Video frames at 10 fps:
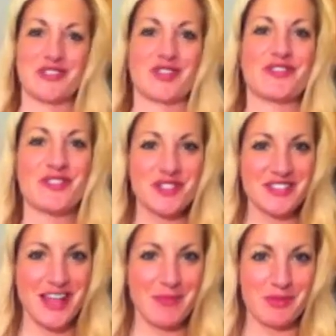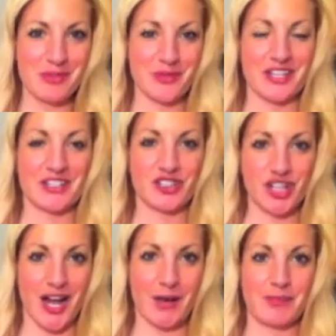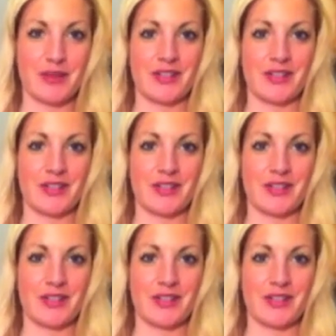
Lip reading: So our first step is we're gonna chop